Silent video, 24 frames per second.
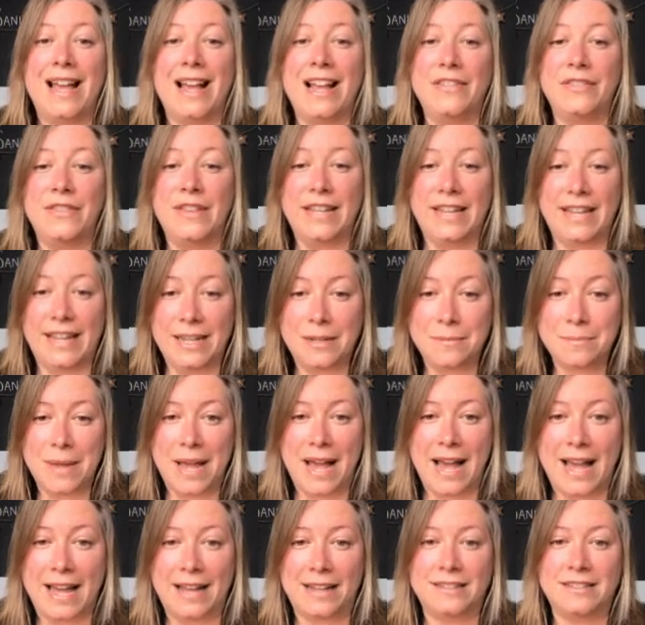And the
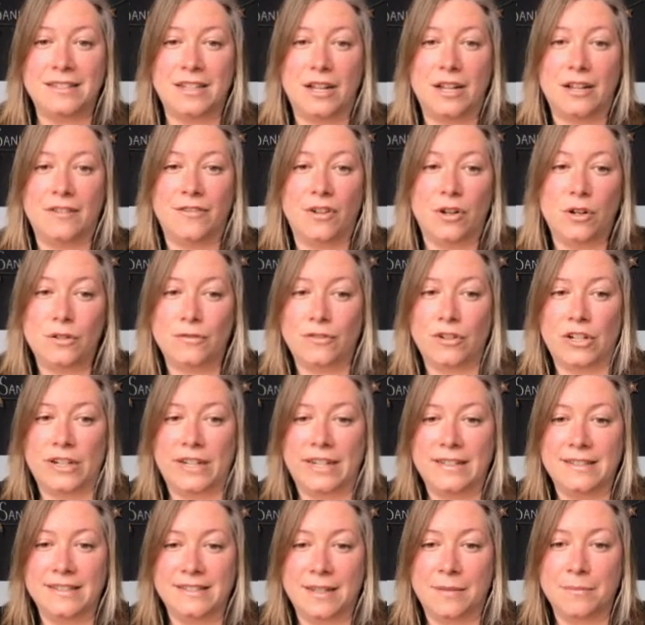impact of
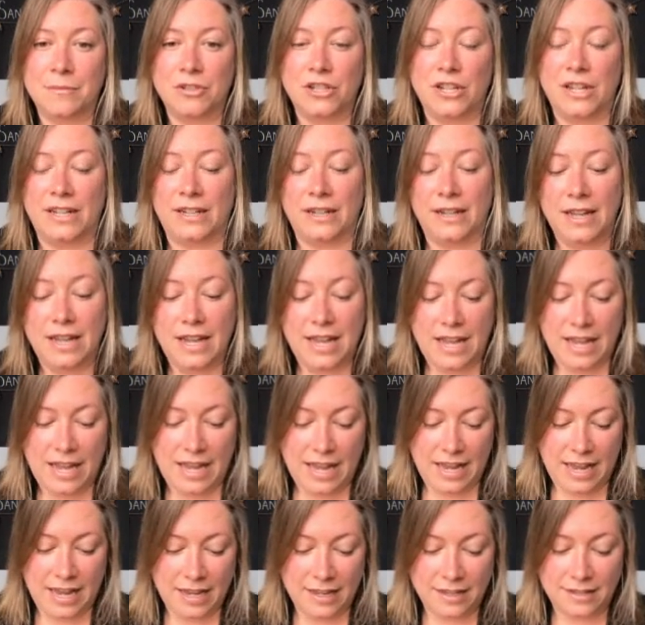overconsumption
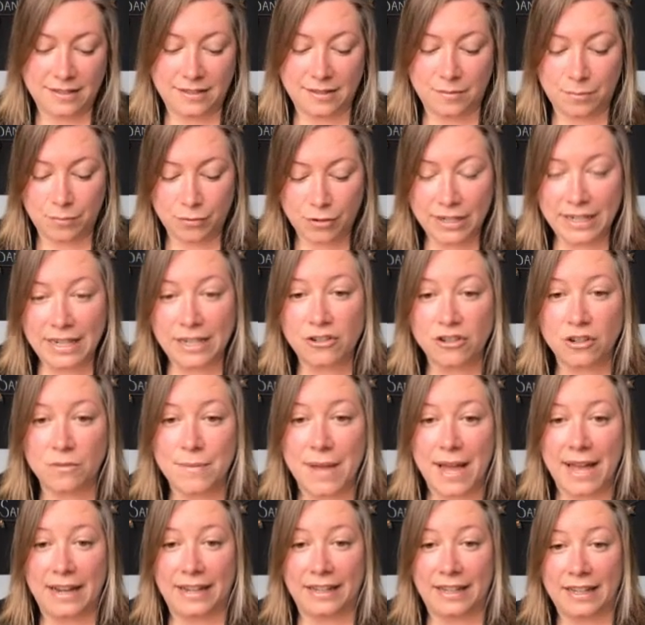is pretty
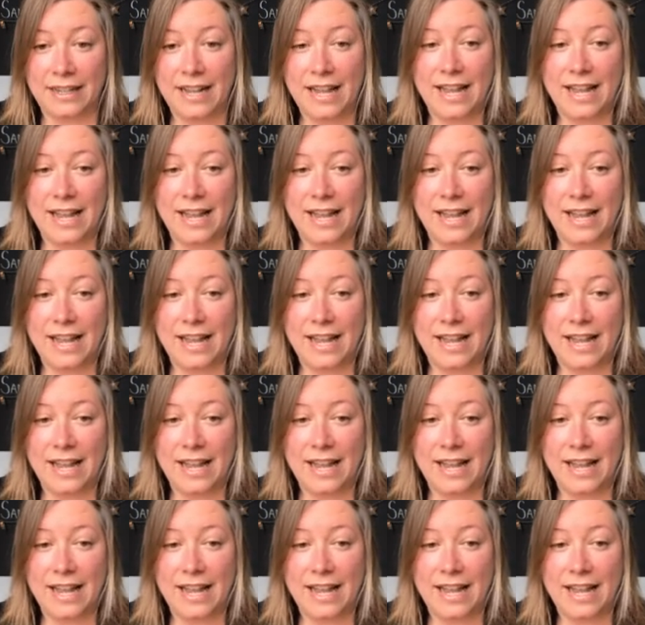dramatic.